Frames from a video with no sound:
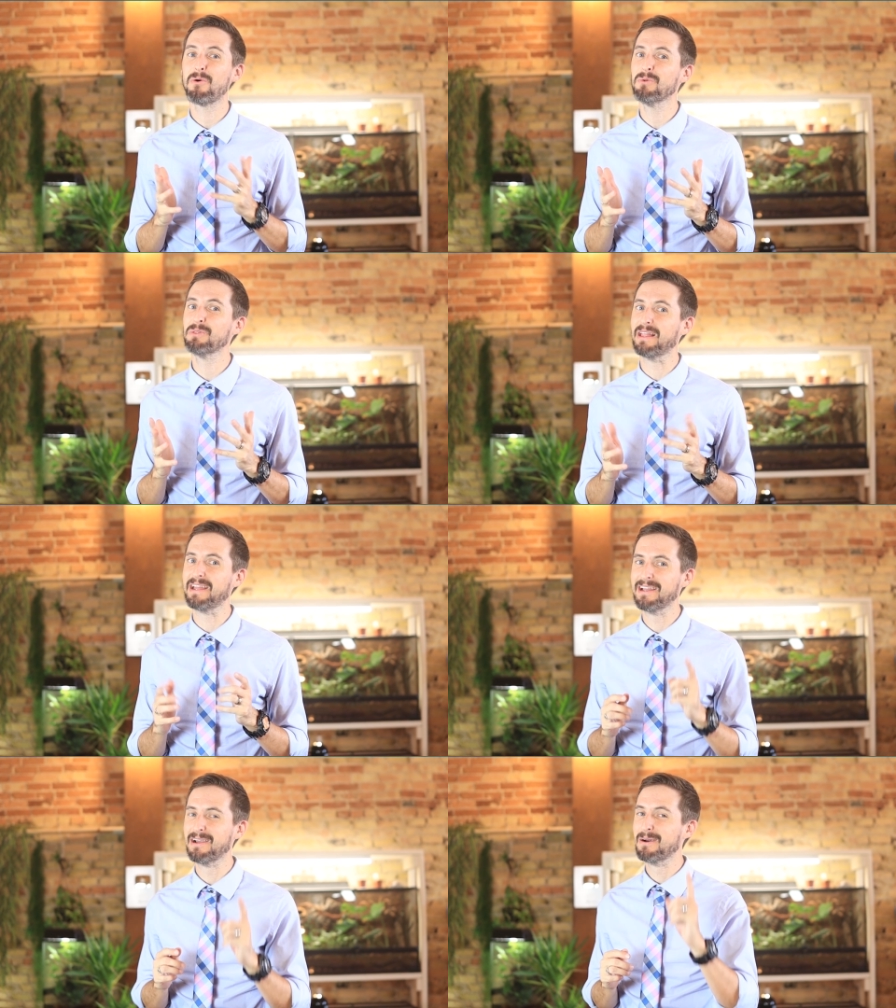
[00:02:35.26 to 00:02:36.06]

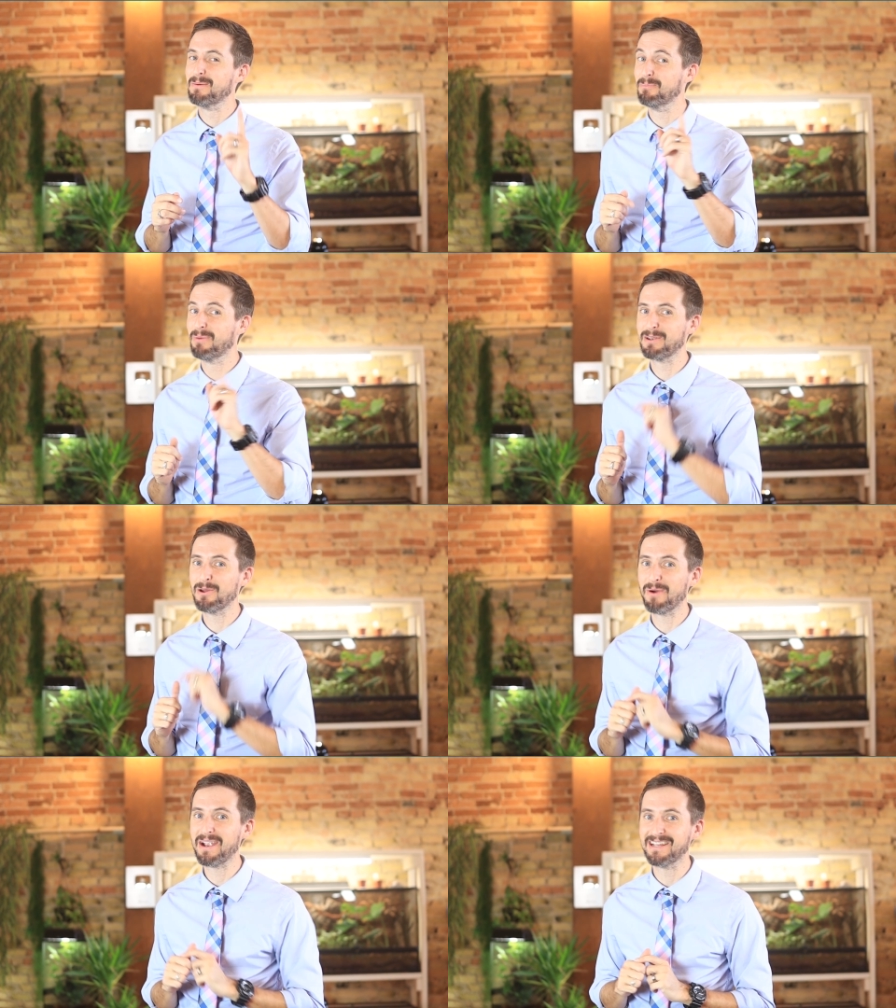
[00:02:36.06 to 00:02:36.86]
only, but
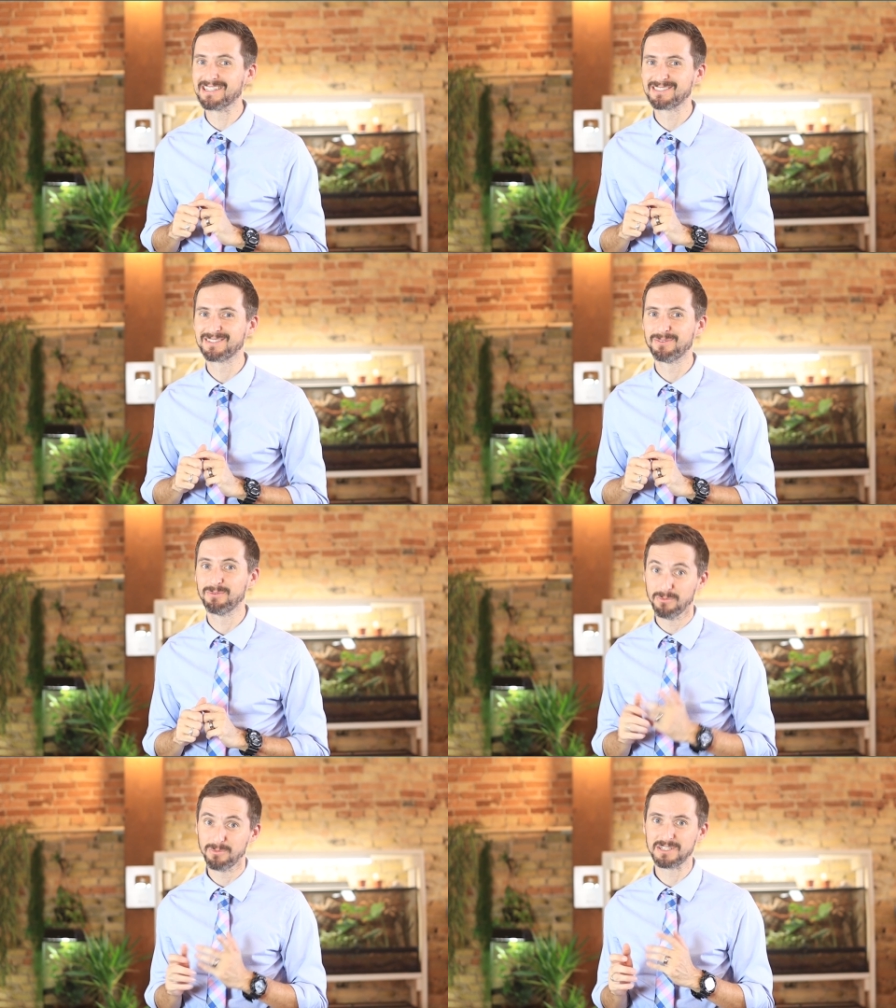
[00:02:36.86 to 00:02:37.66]
no anus
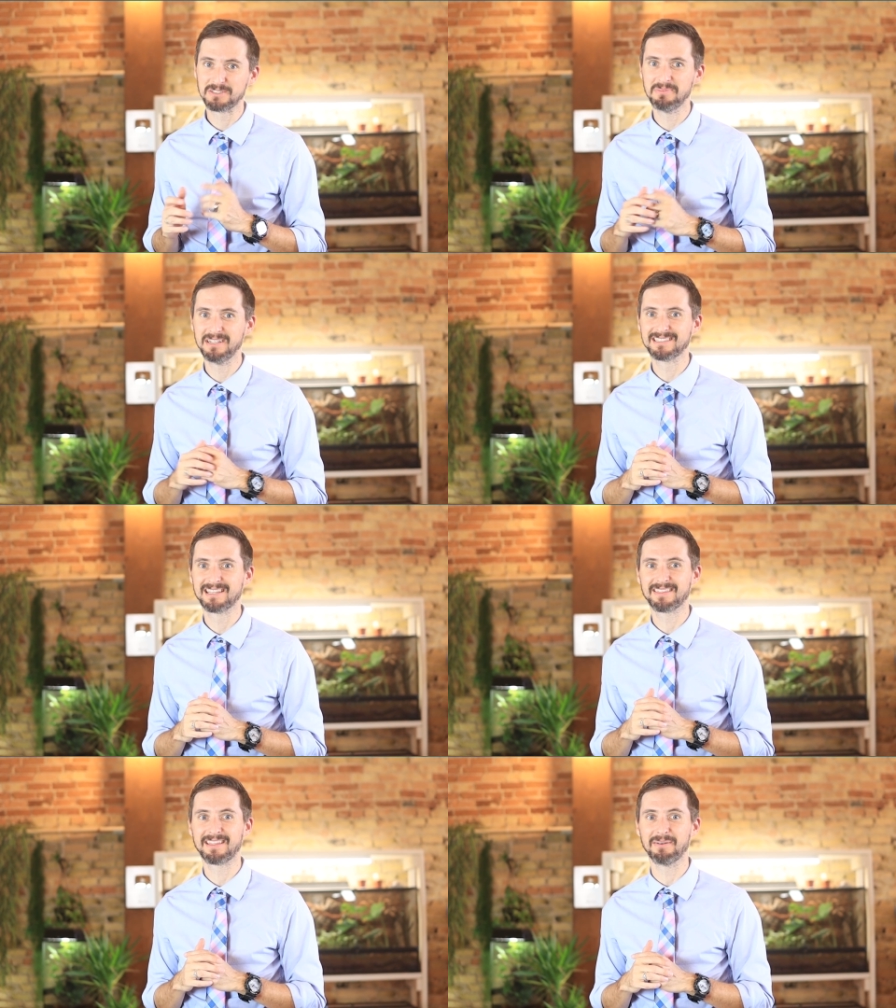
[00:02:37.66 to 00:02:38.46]
which means
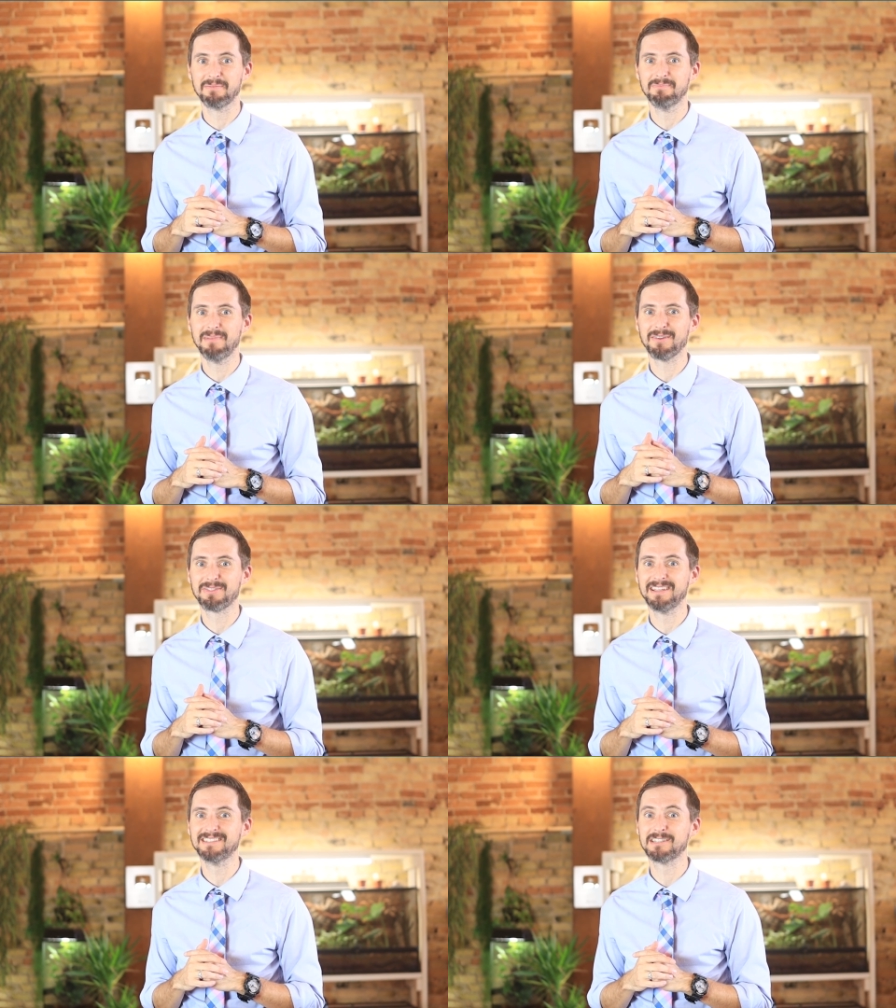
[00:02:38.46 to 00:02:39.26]
that their
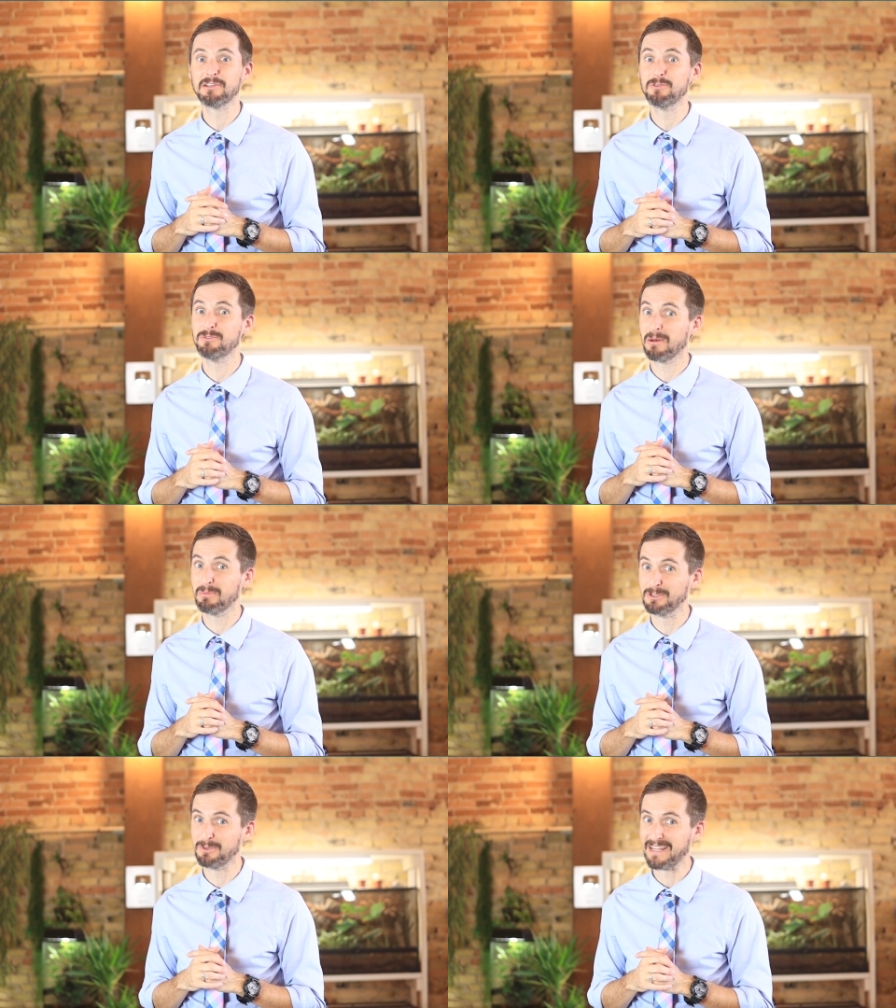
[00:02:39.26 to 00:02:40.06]
mouth needs to do
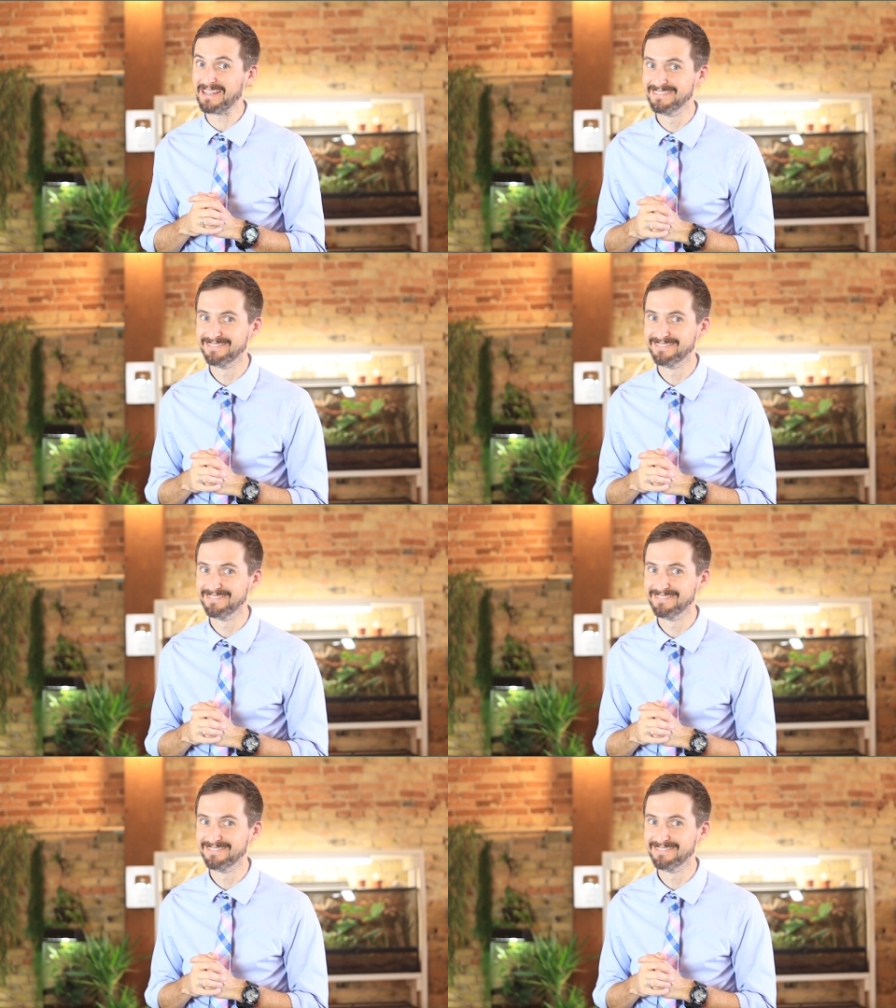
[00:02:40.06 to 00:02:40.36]
double duty.